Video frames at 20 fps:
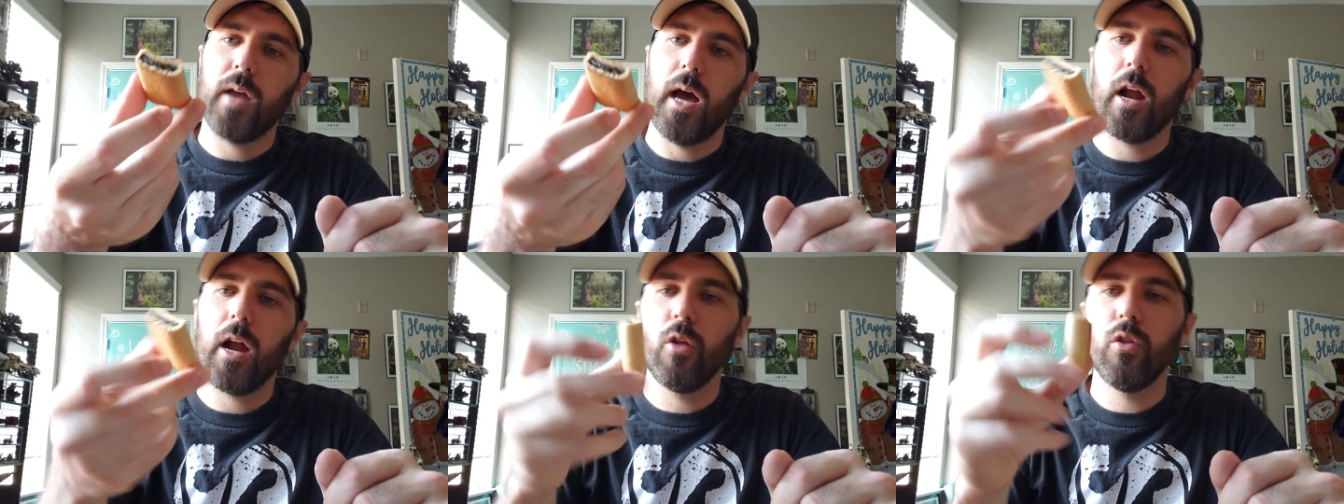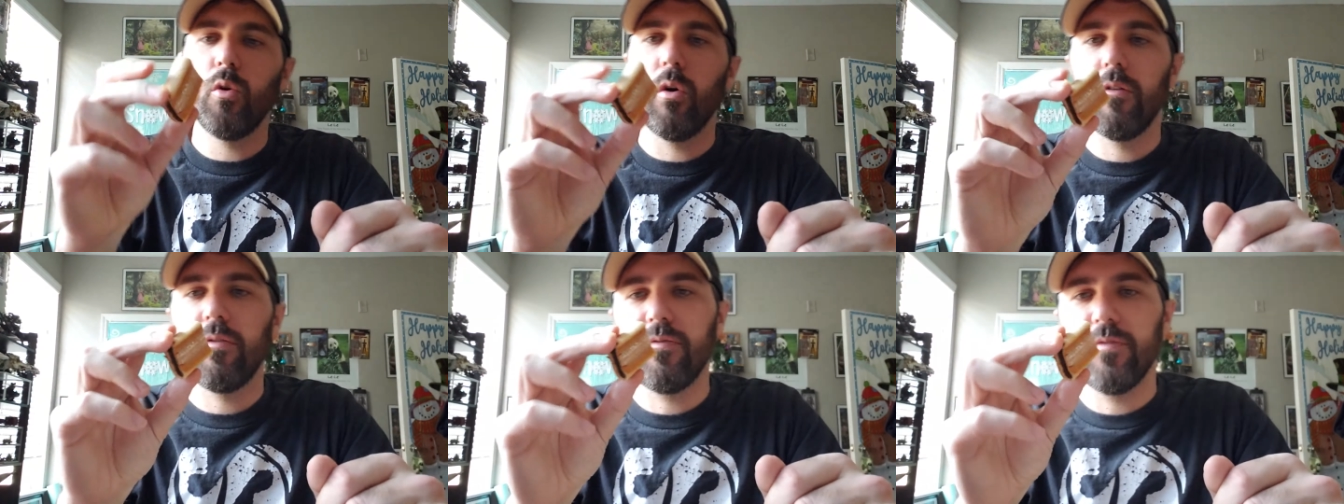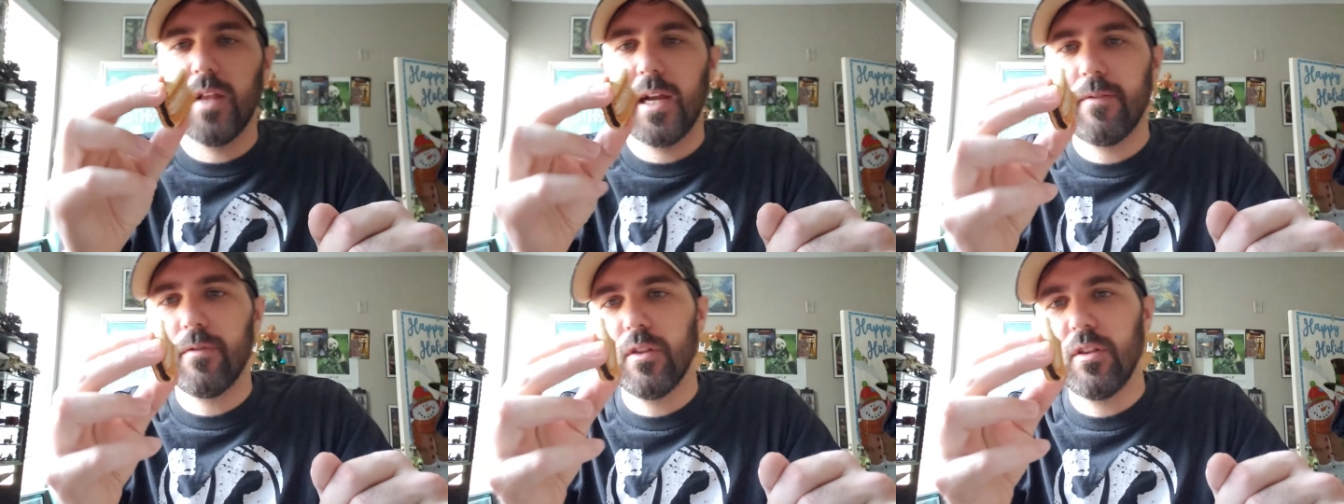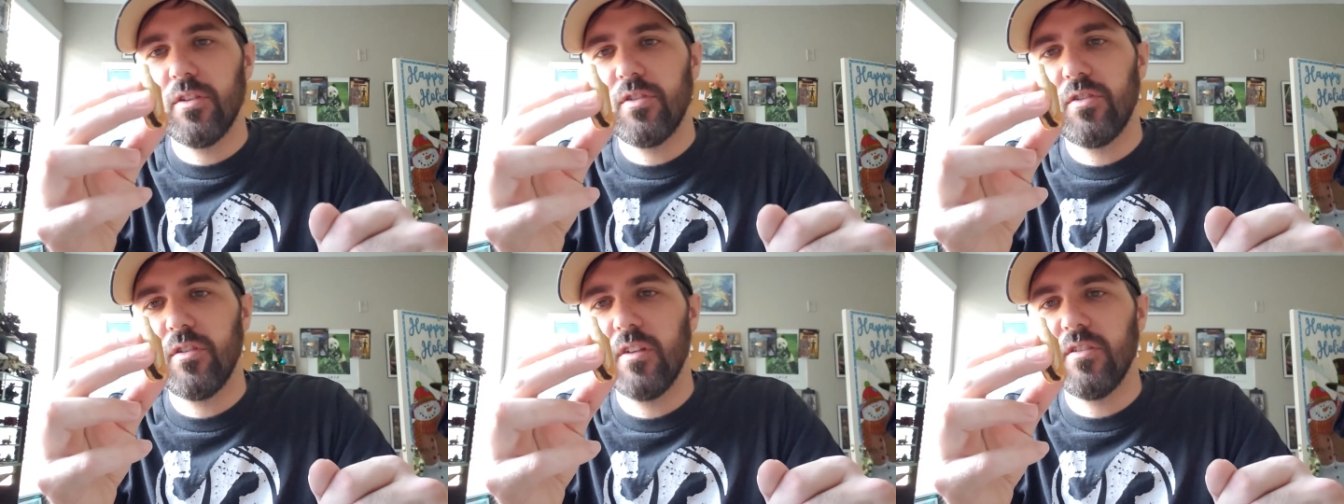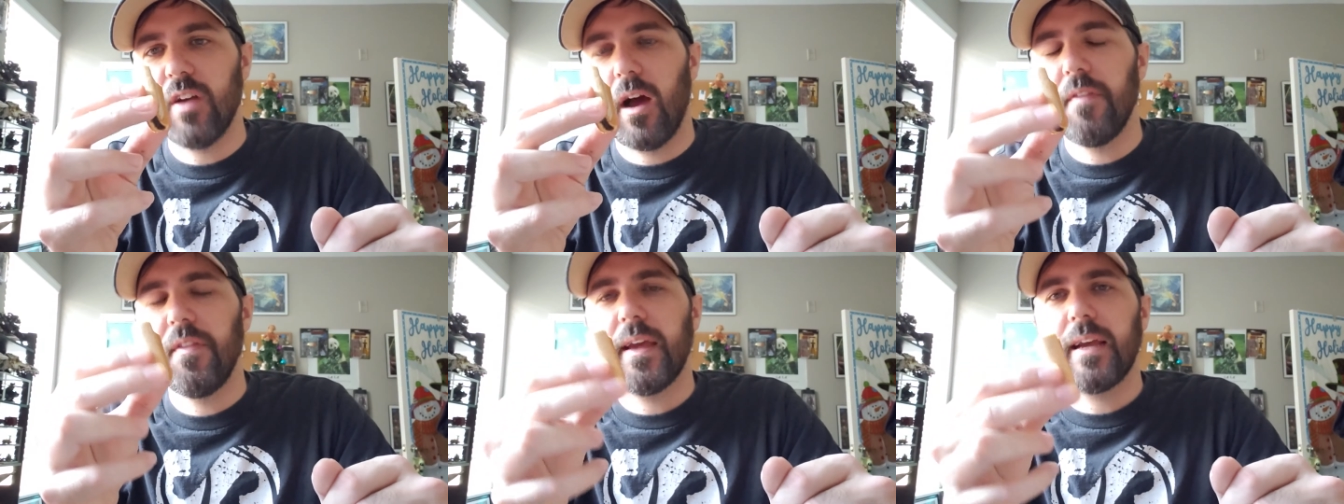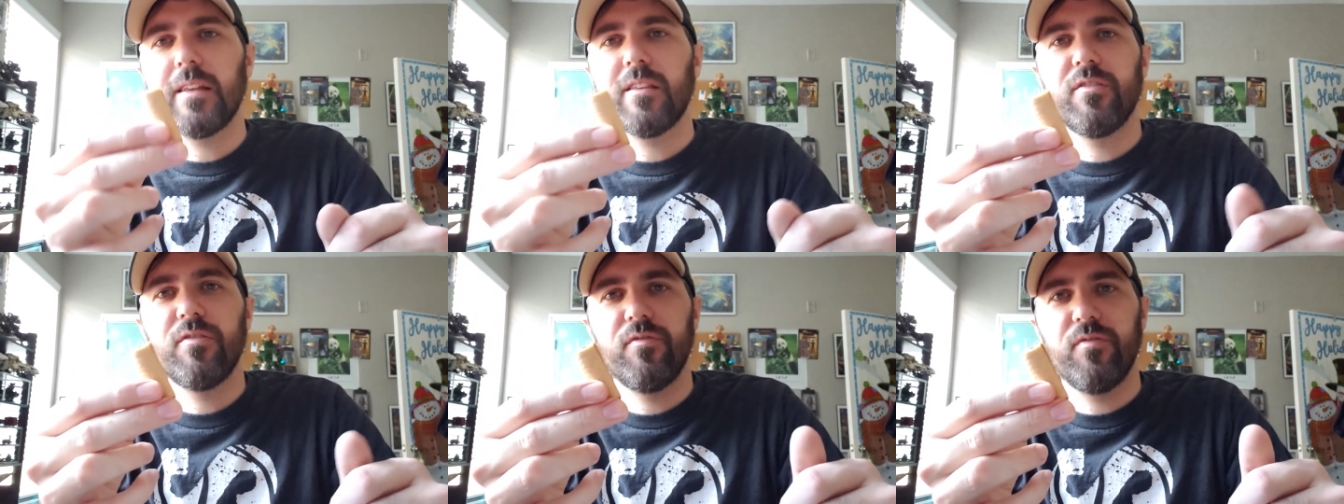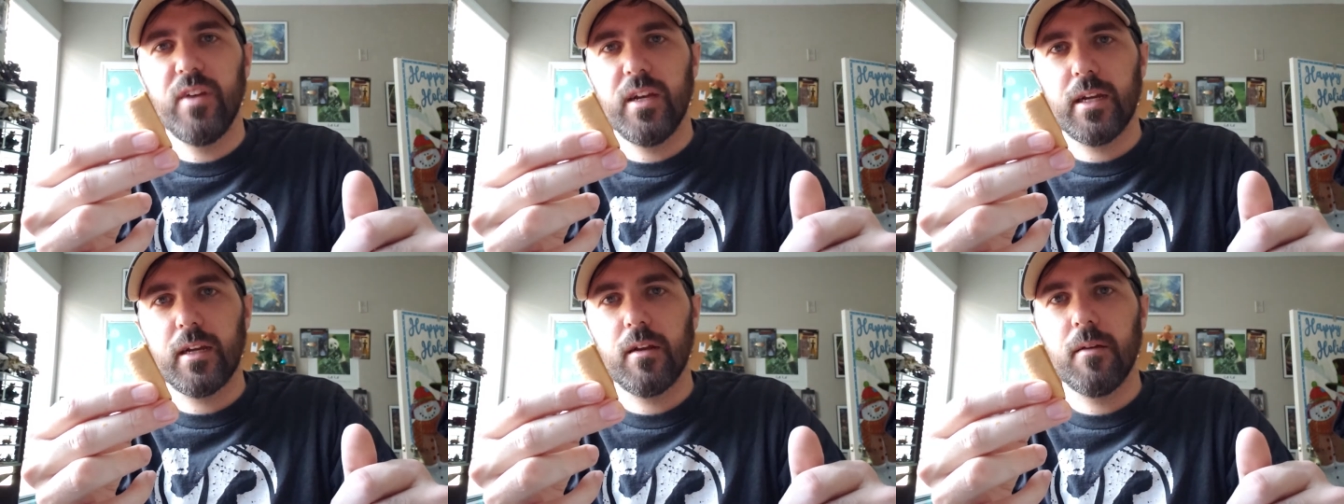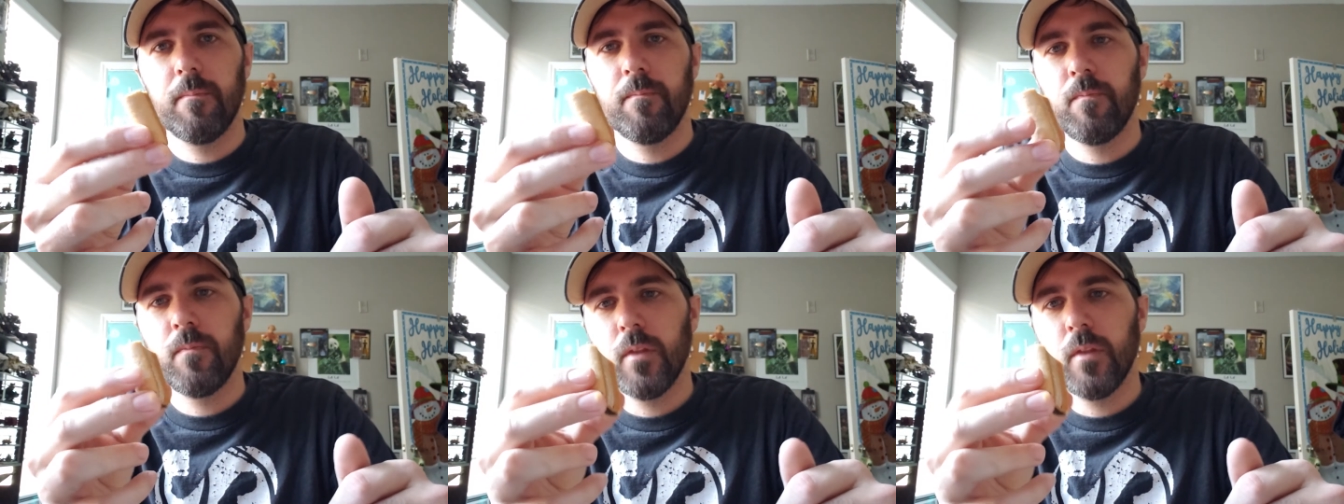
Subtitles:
I don't know what flavor this is. I think it's fig.